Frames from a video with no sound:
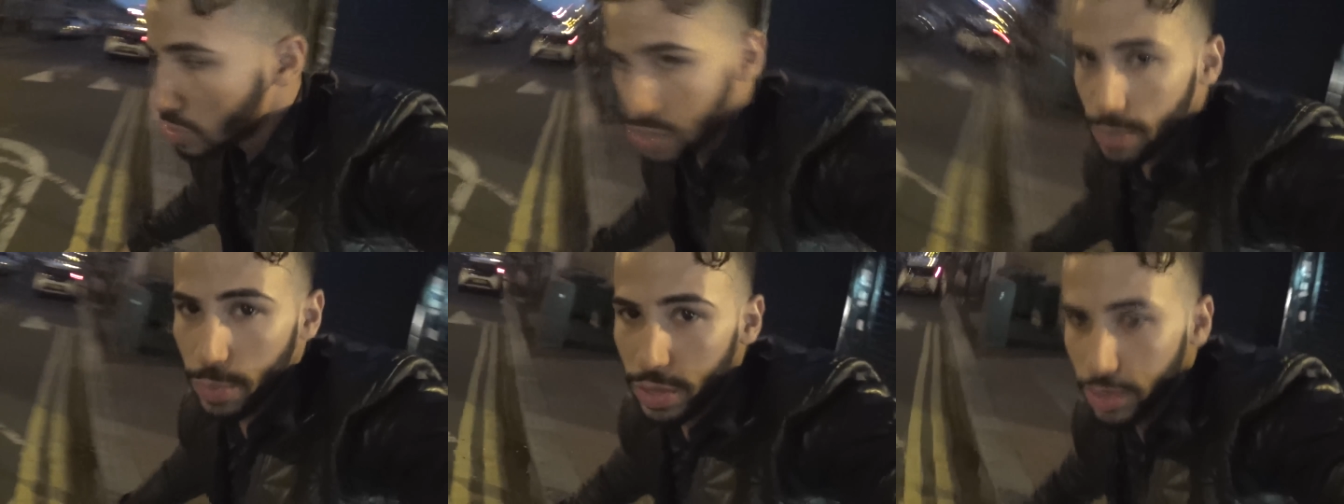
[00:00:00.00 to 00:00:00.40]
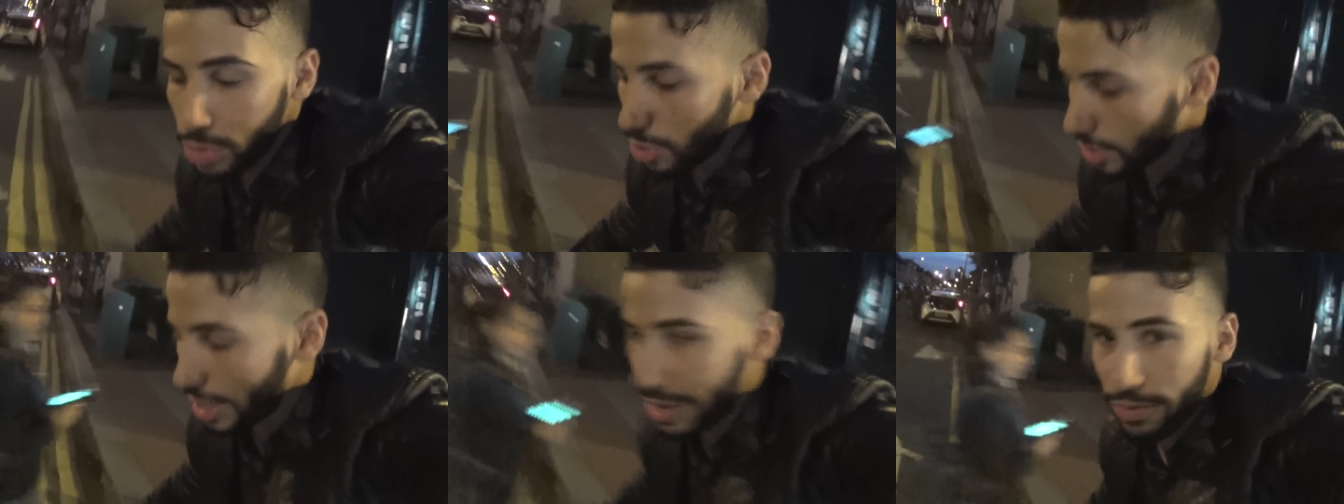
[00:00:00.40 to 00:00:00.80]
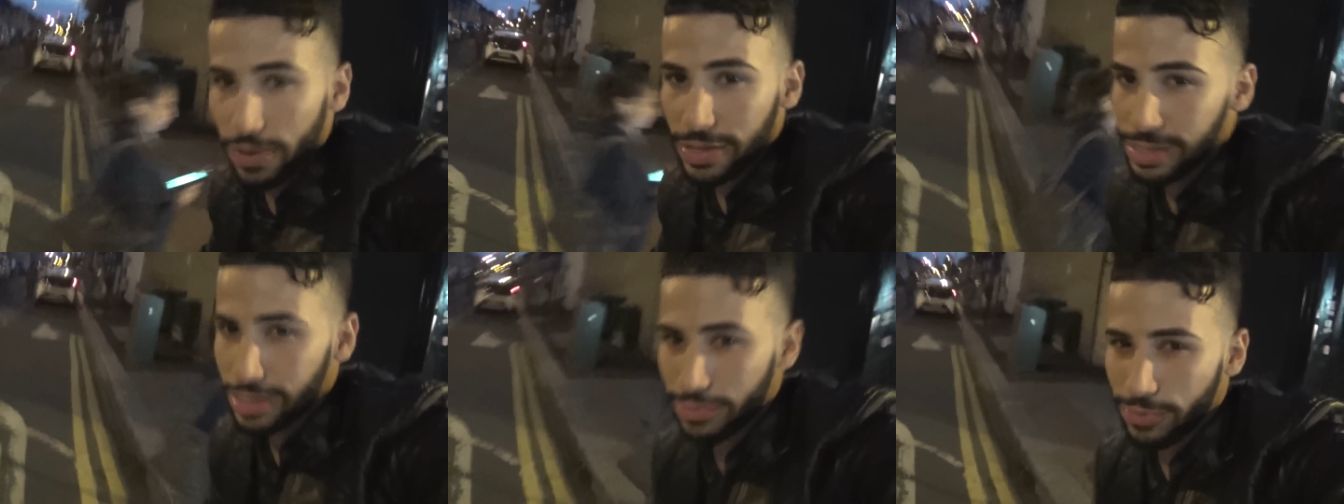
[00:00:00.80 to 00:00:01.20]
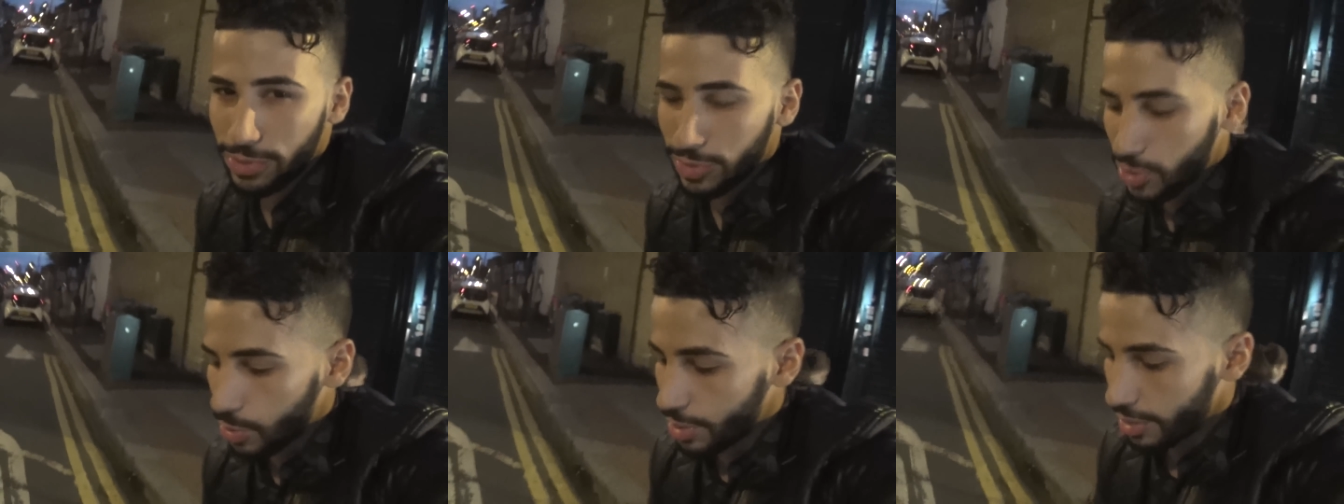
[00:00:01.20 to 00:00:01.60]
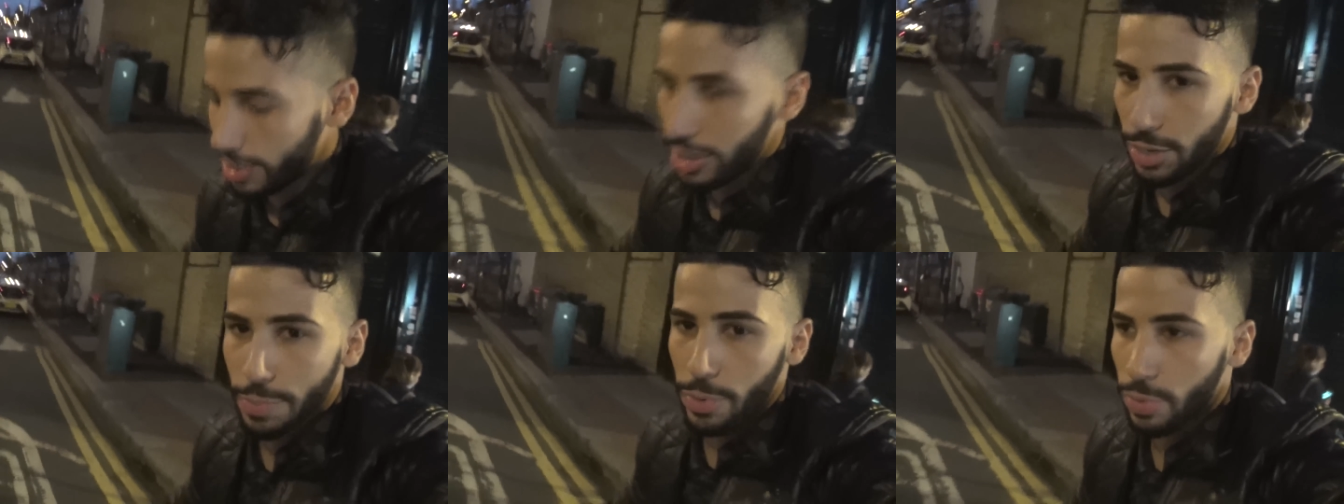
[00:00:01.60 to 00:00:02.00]
someone in New York got arrested for going to the
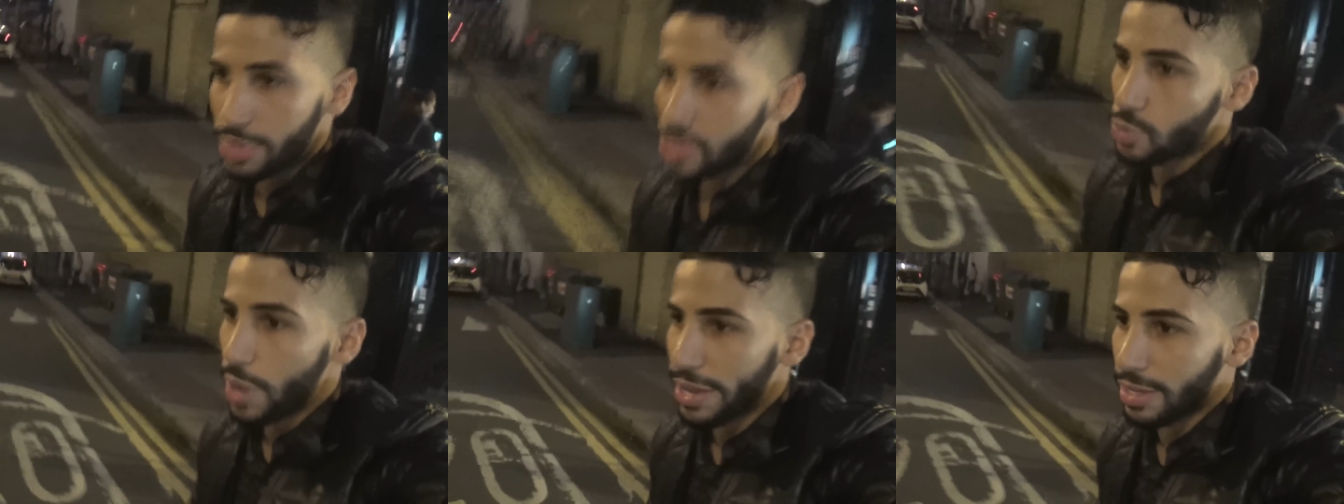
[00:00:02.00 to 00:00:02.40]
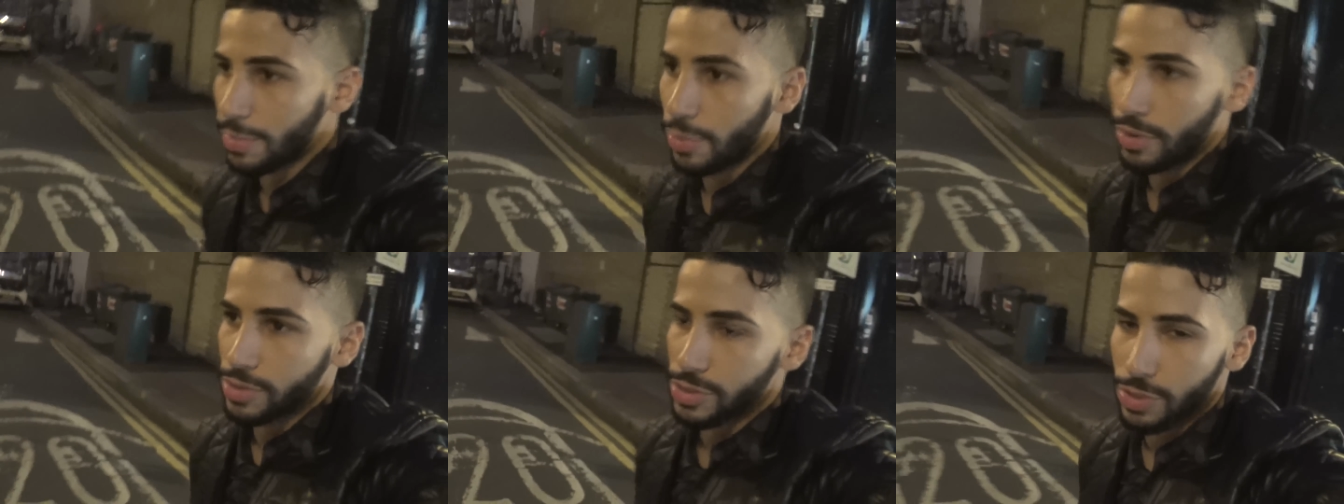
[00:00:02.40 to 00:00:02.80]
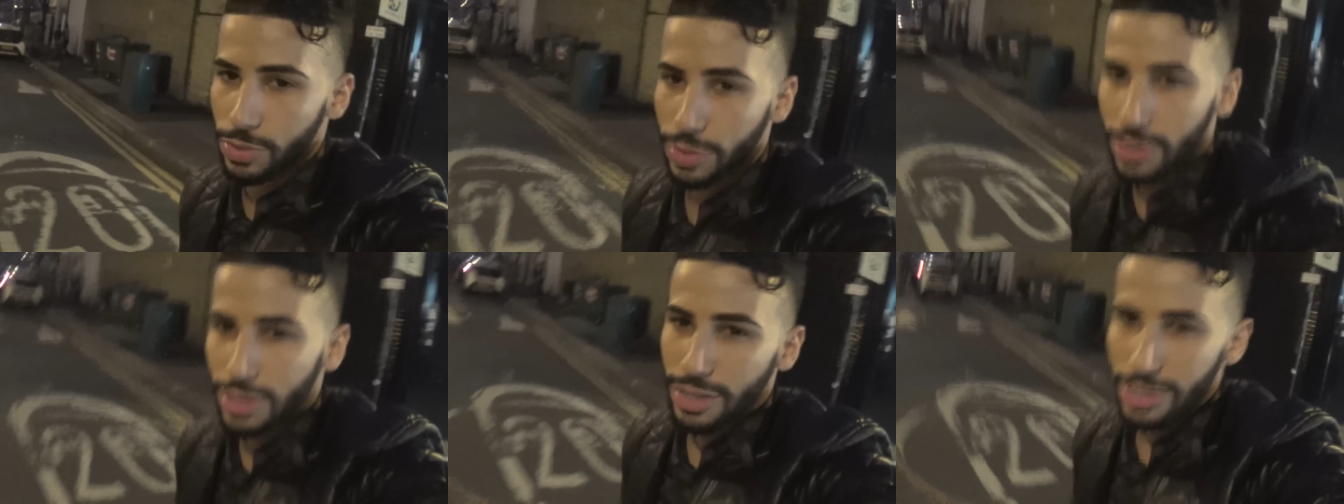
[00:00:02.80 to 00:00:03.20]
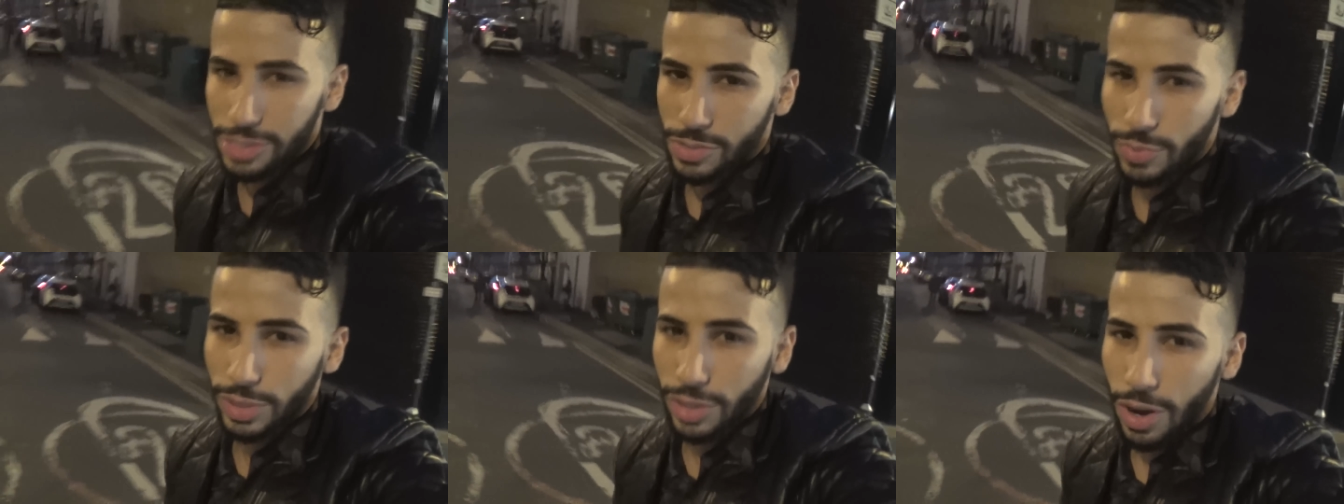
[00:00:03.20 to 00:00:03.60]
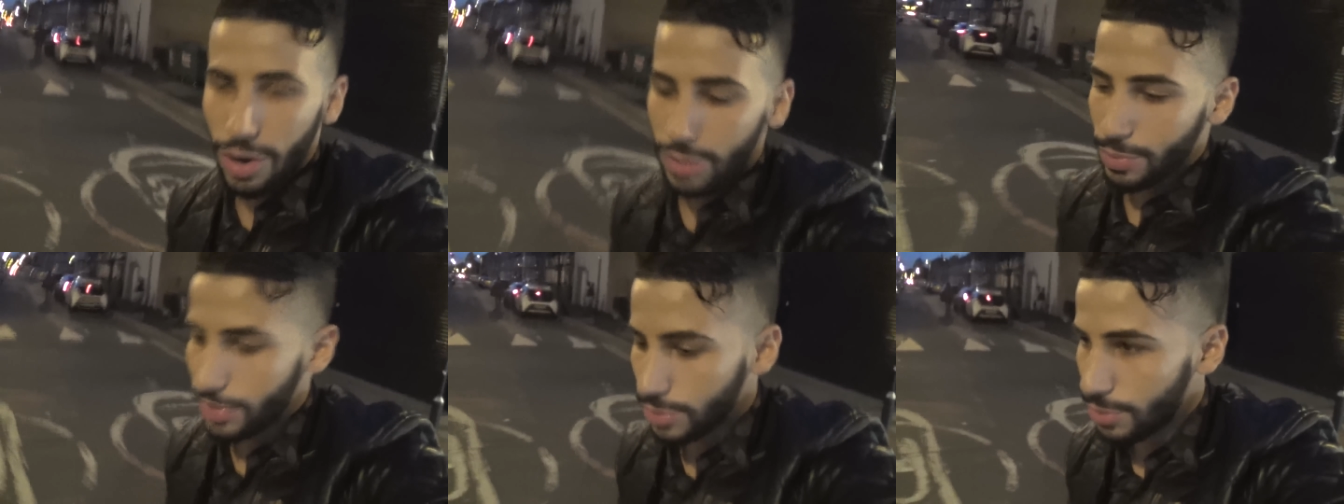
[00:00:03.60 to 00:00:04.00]
airport with a swaggy board, so it's really
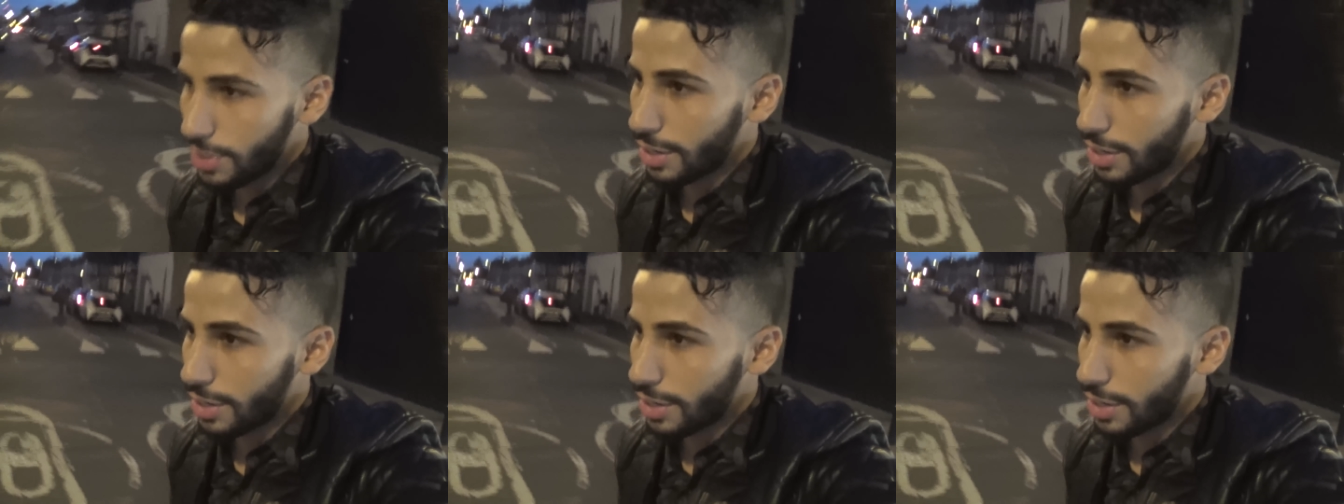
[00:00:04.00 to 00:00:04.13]
hard when you do